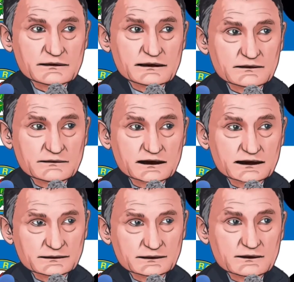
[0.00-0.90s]
Yeah, well, listen, it
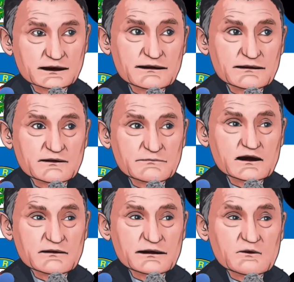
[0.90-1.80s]
was a frustrating night
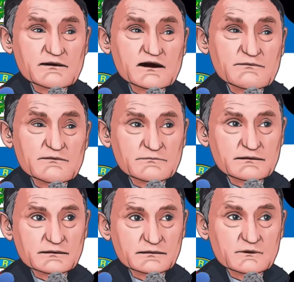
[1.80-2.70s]
for us, a disappointing night. We
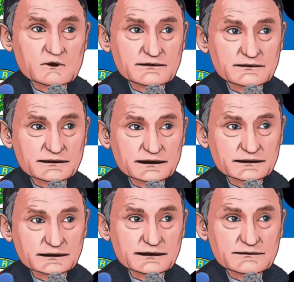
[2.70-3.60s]
never got going, and, and I
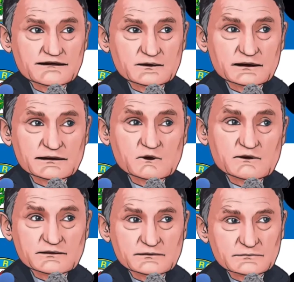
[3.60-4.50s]
think
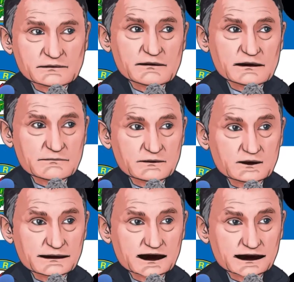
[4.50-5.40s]
ultimately um, we have to
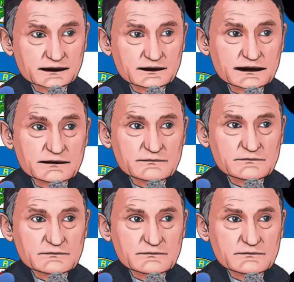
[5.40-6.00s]
take that on the chin.